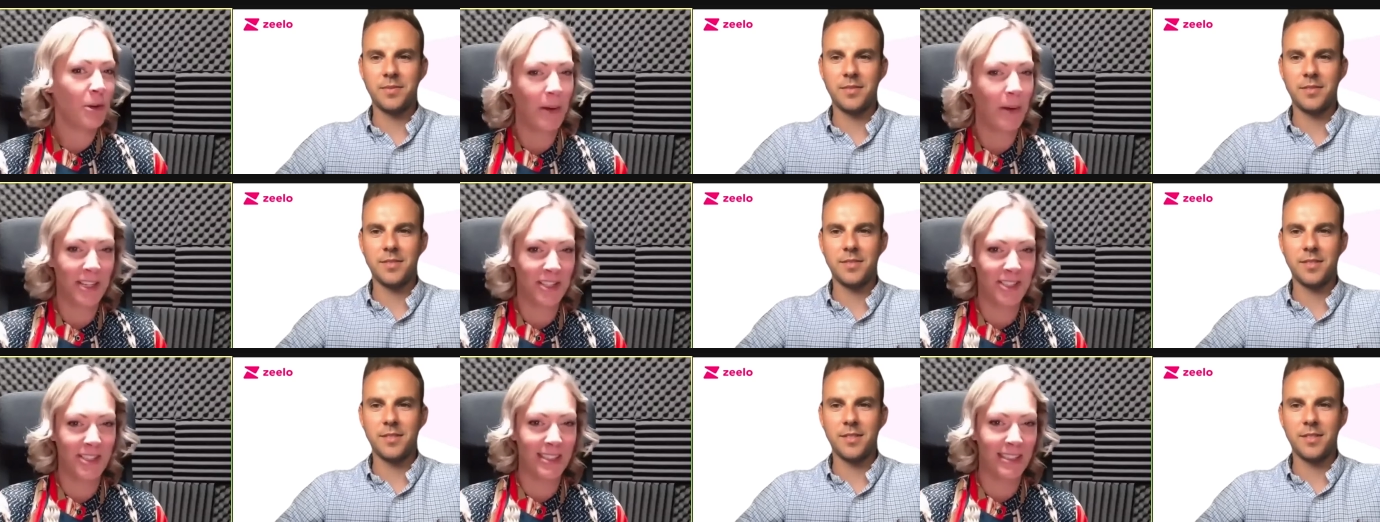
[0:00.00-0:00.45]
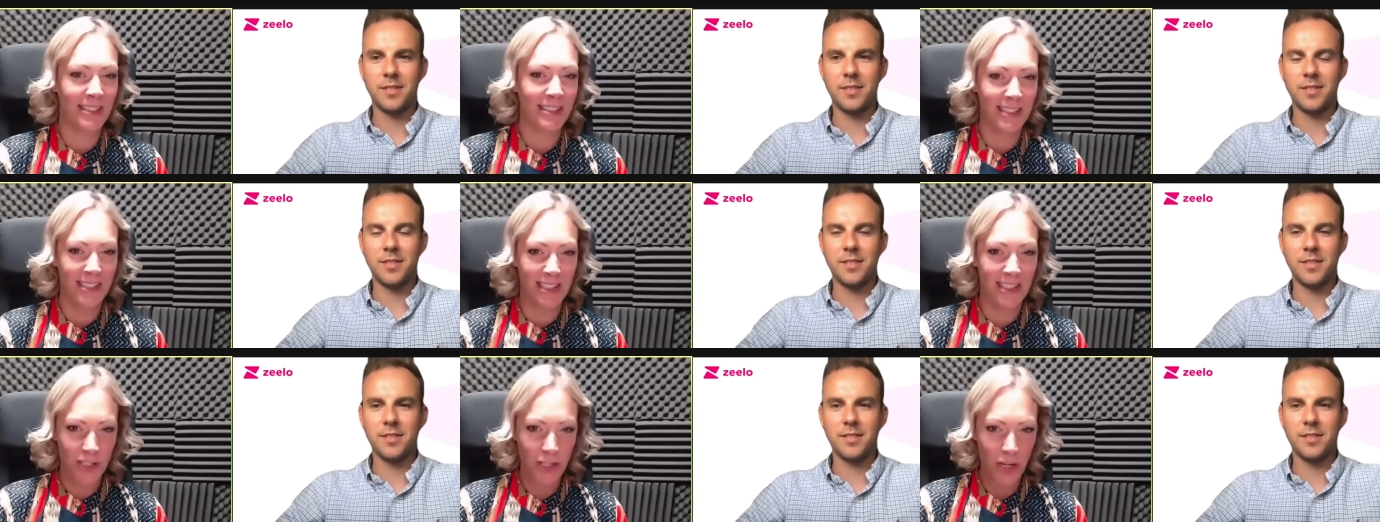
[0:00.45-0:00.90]
Speaker 1: your
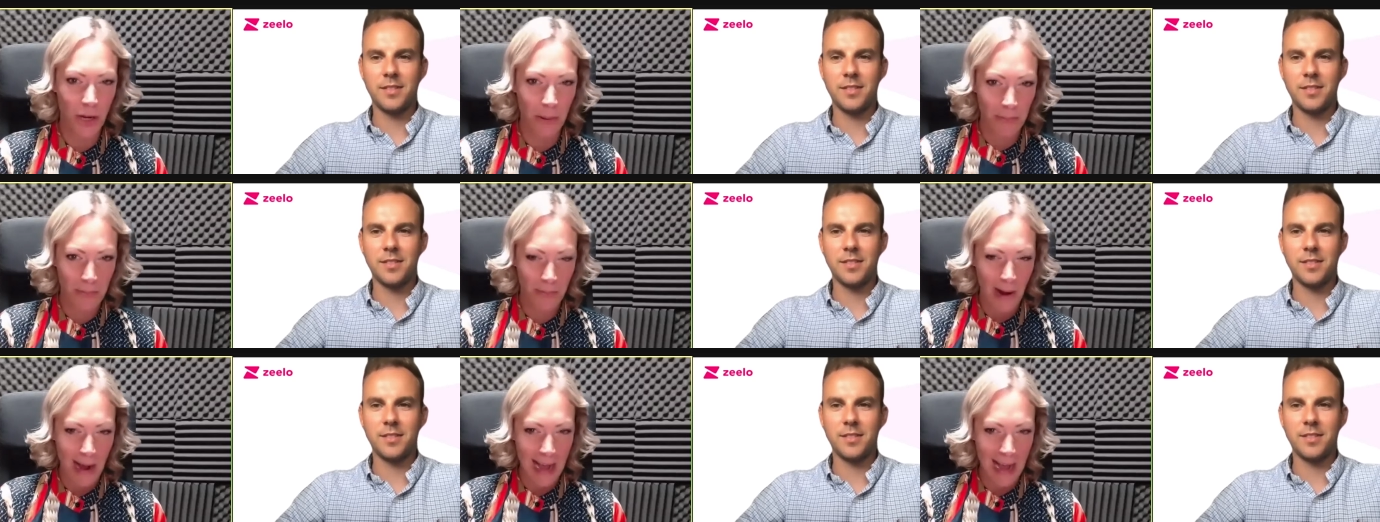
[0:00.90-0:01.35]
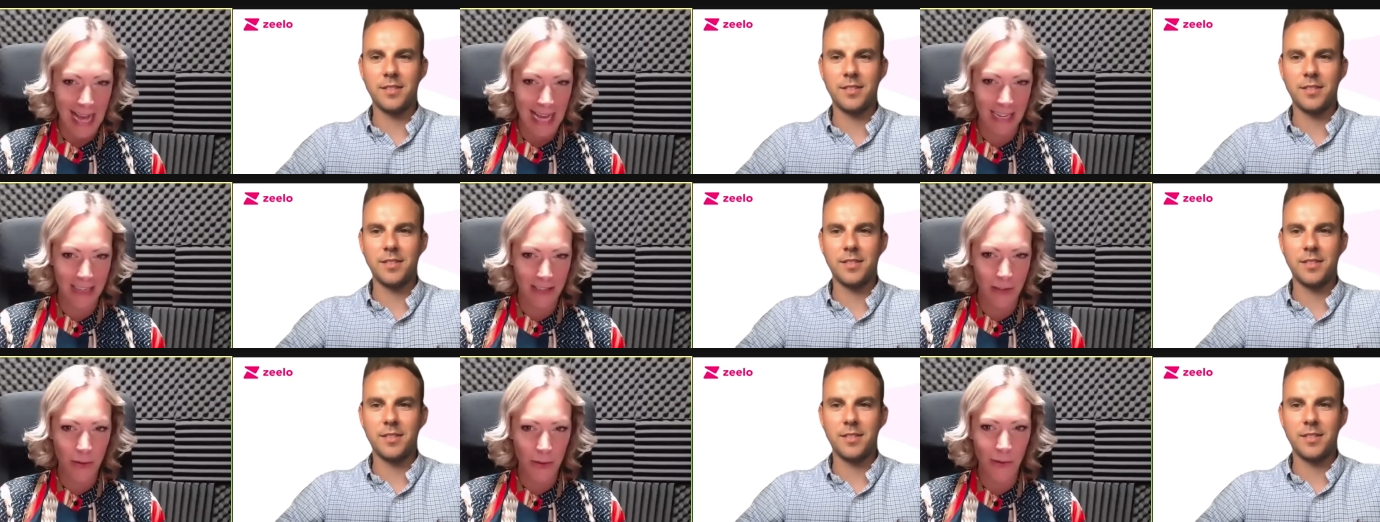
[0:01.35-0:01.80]
questions to the top
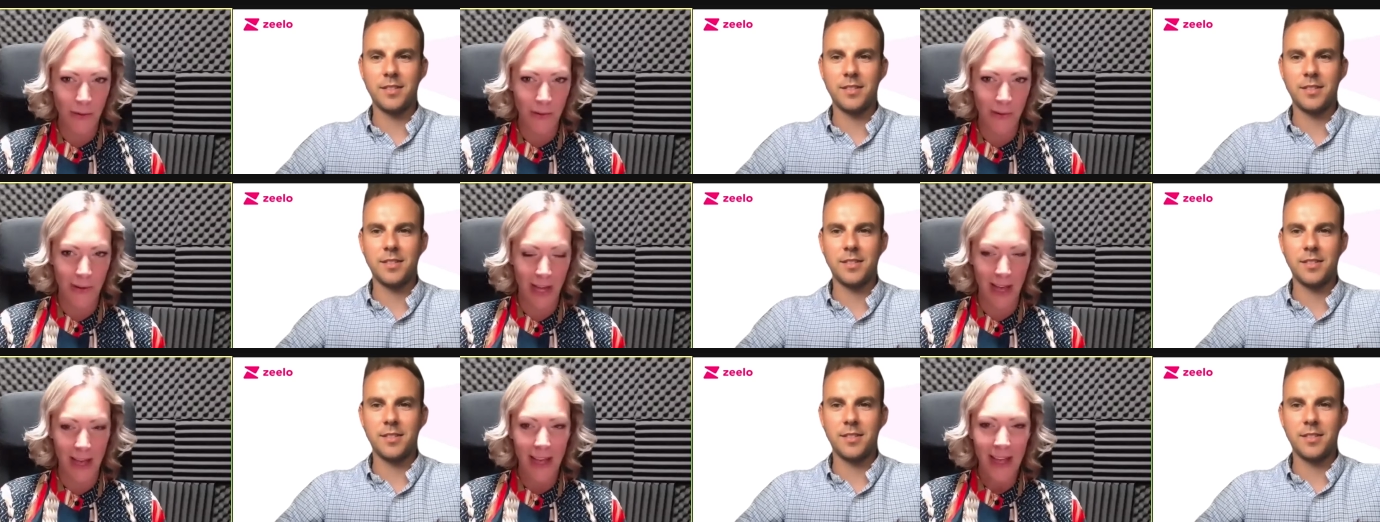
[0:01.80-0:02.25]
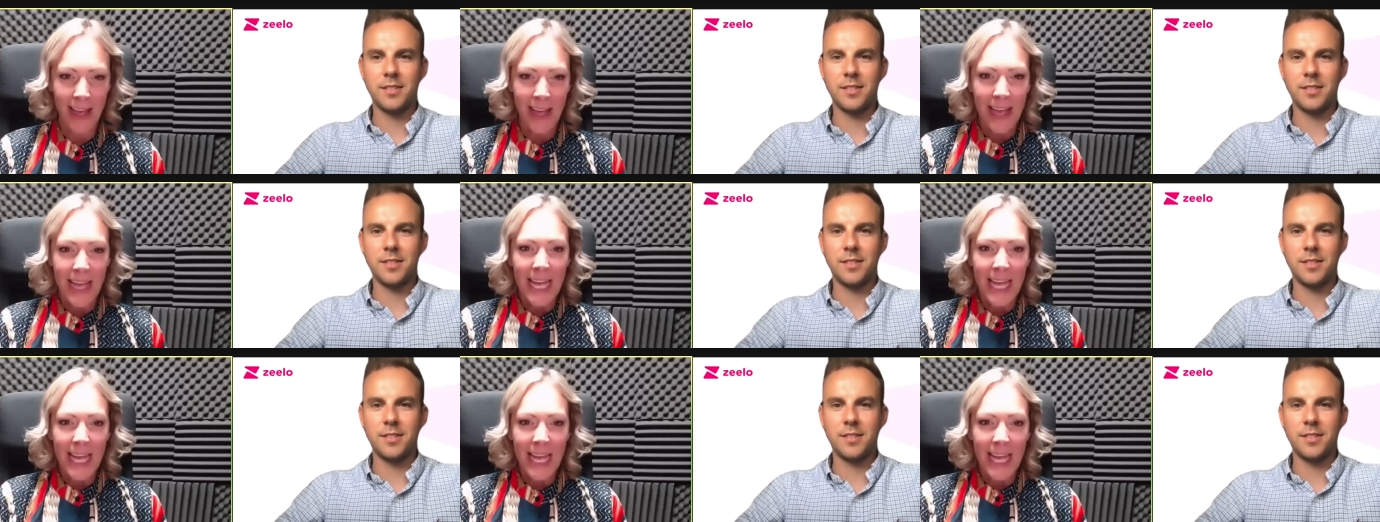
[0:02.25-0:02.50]
right-hand corner.